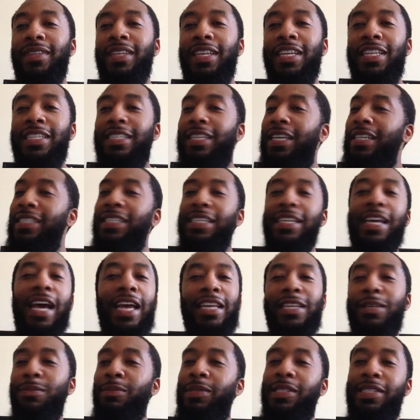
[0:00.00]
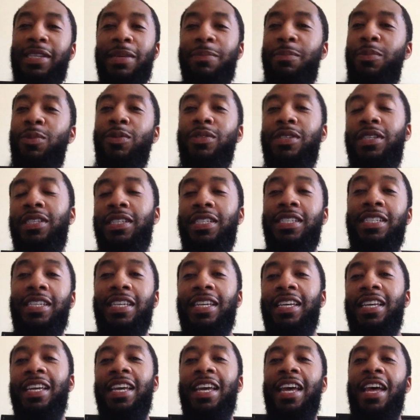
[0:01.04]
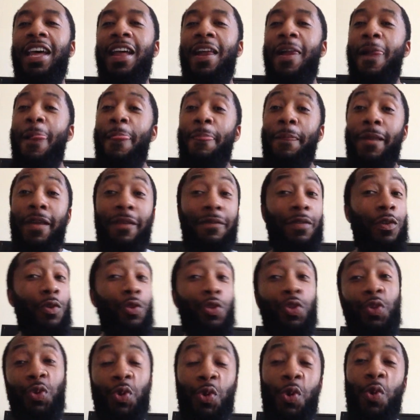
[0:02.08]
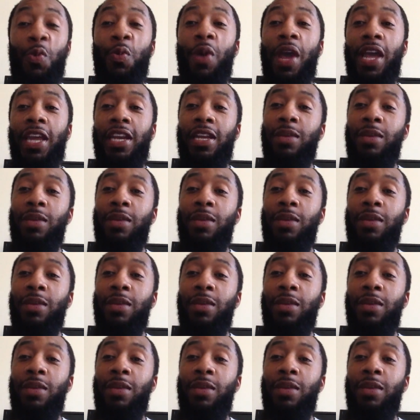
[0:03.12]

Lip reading: is because he got them symbols and shit. If you threw away